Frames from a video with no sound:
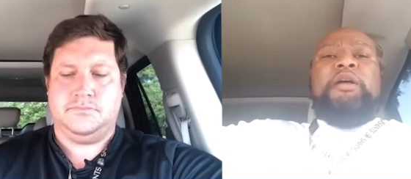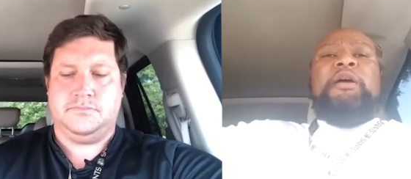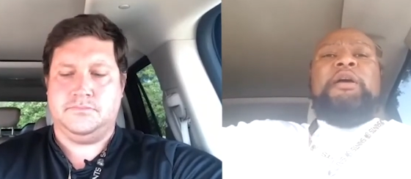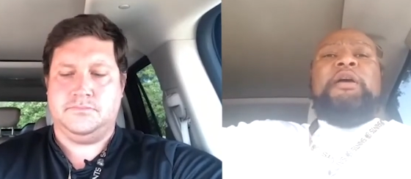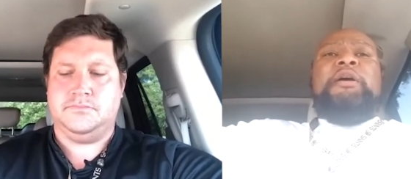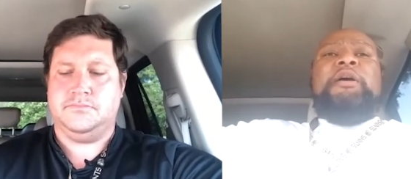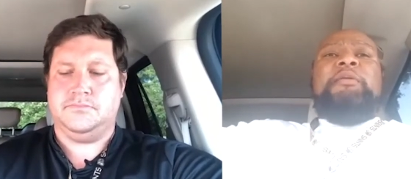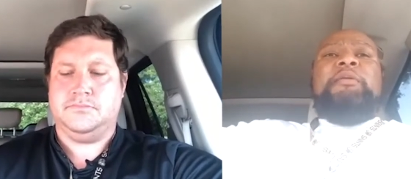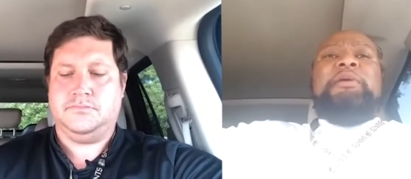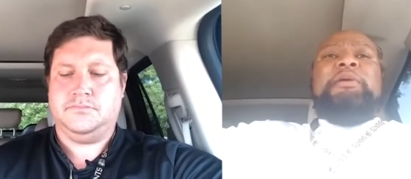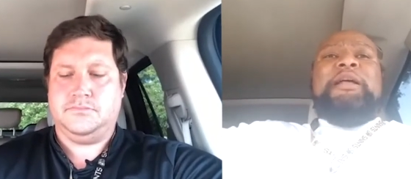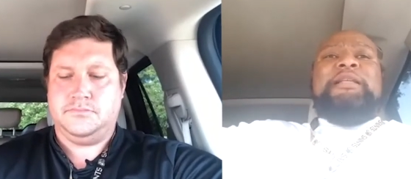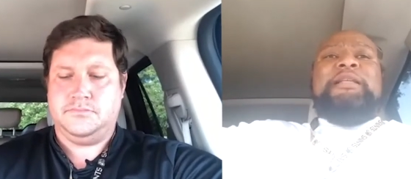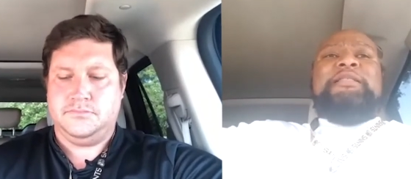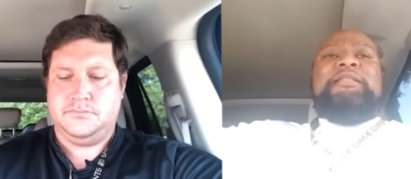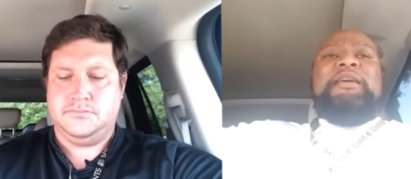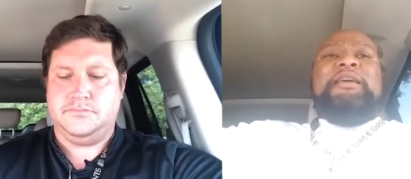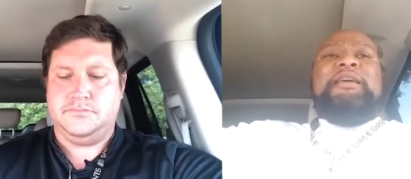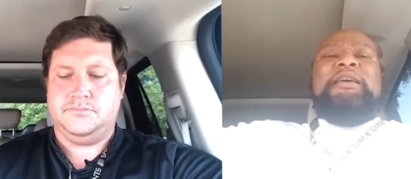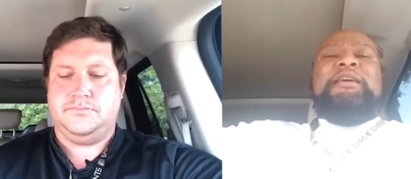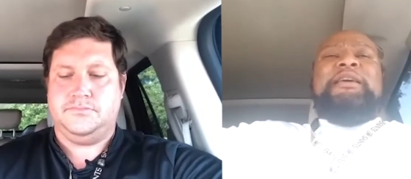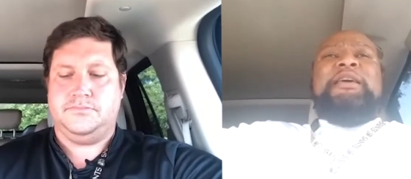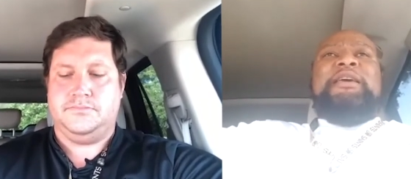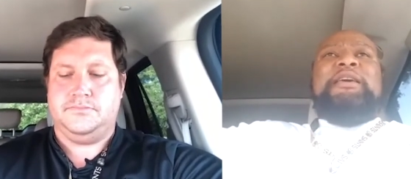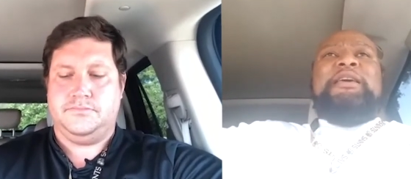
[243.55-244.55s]
Speaker 1: But I think
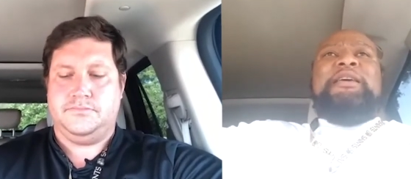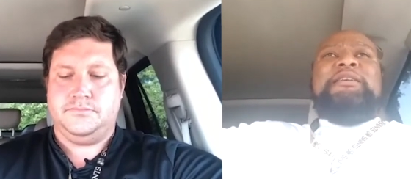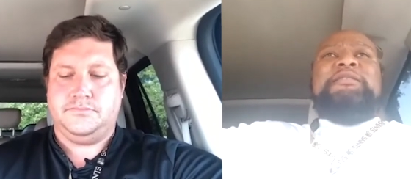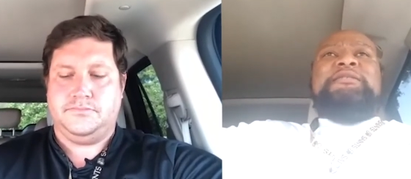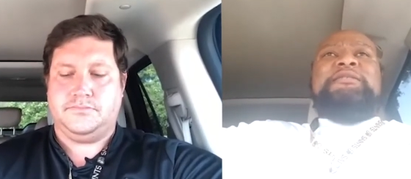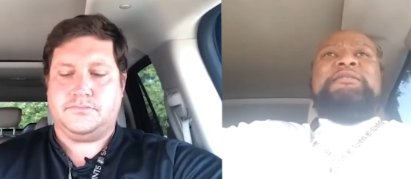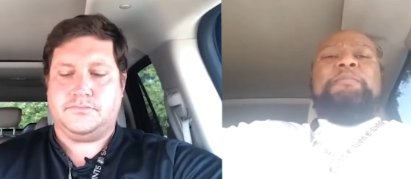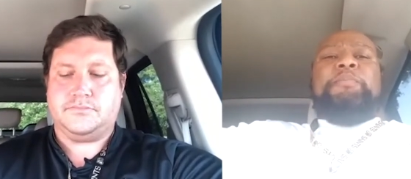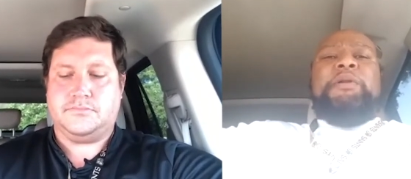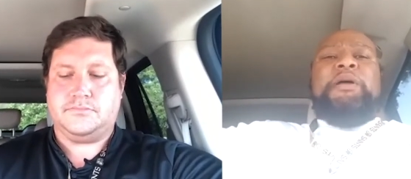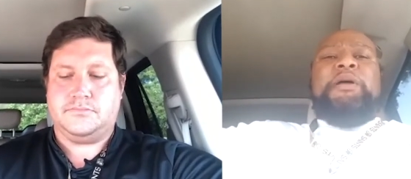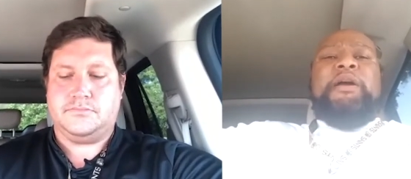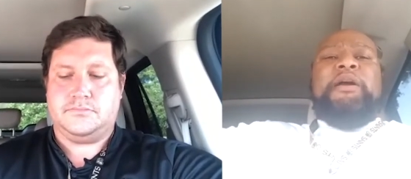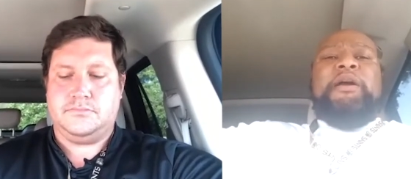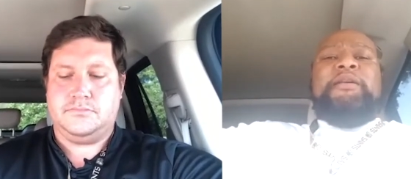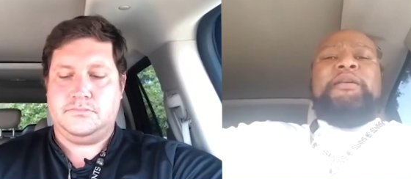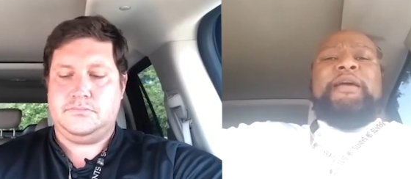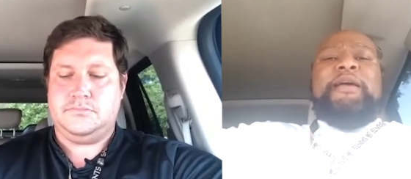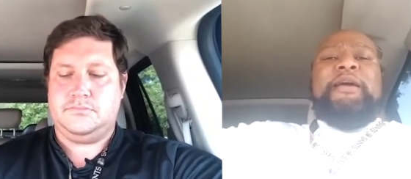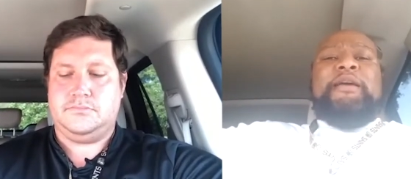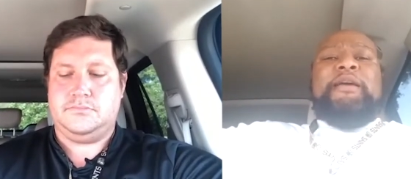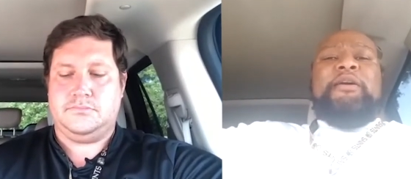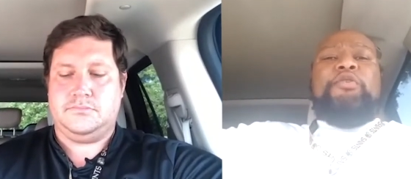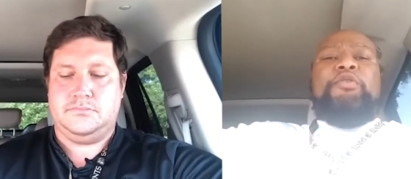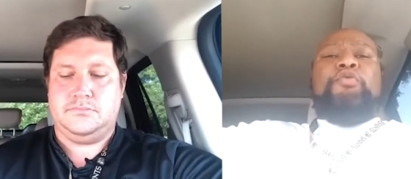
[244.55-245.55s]
he is a player that can
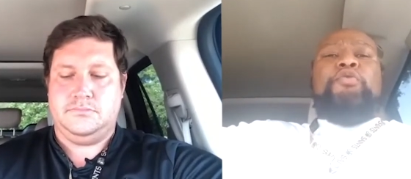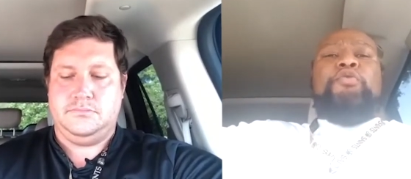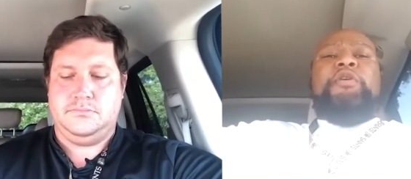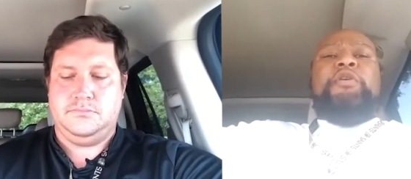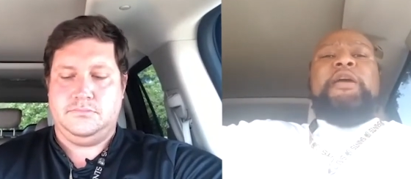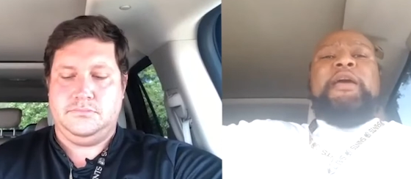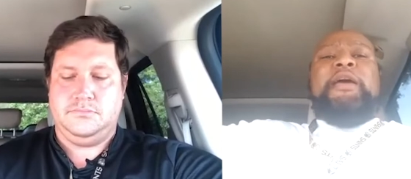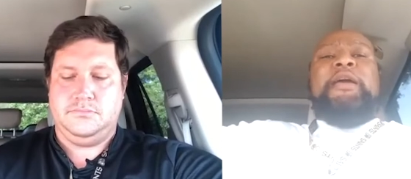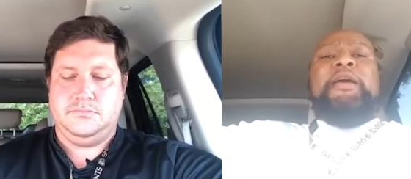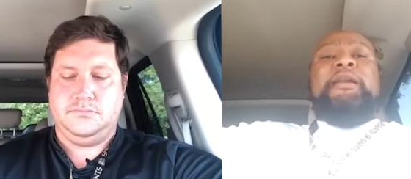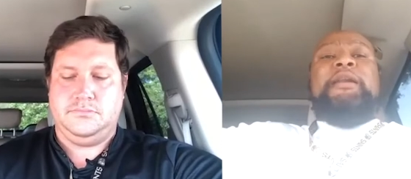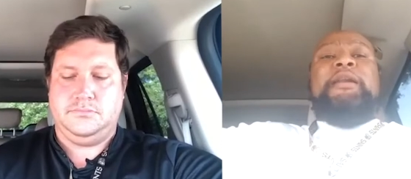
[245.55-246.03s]
create